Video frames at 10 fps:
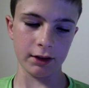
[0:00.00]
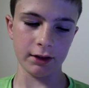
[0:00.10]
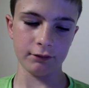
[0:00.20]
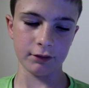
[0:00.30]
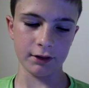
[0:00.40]

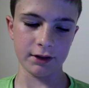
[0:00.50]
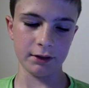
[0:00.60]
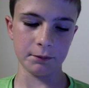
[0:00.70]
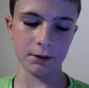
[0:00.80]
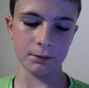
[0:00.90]
on it for
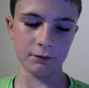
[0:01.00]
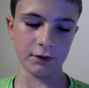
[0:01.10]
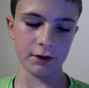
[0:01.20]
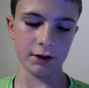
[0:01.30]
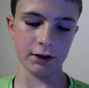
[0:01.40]
the
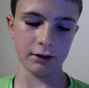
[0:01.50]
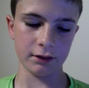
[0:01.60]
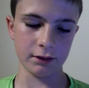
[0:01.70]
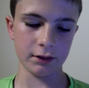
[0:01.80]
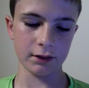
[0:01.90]
T-Mobile
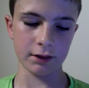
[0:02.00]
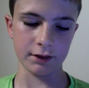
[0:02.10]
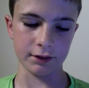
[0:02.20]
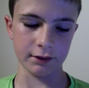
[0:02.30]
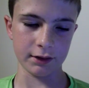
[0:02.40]
variant,
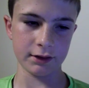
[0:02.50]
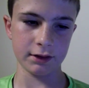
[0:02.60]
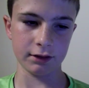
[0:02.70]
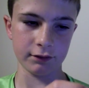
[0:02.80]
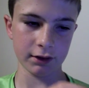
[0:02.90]
has
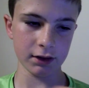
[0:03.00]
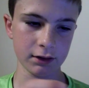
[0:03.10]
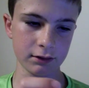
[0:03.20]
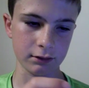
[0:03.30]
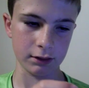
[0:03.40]
all that
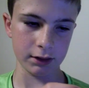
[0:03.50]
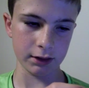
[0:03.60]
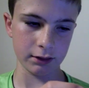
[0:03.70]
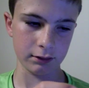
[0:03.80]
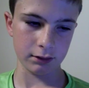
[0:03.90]
stuff. I can't
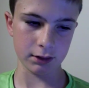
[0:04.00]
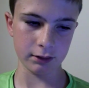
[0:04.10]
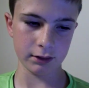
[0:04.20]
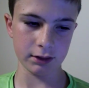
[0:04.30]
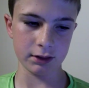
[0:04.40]
delete
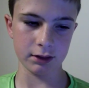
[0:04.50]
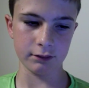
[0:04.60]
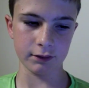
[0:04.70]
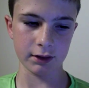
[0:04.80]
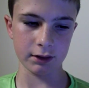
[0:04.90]
a lot of
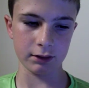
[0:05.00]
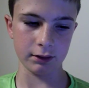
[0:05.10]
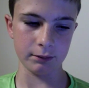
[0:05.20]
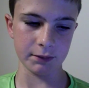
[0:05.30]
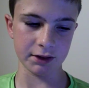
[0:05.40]
this stuff. I
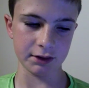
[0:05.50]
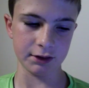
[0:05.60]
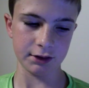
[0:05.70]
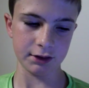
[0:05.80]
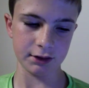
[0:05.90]
can't delete
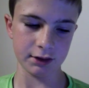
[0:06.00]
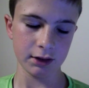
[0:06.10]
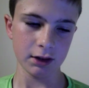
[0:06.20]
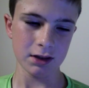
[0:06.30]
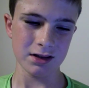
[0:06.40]

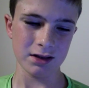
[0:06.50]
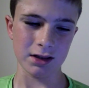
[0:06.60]
messages.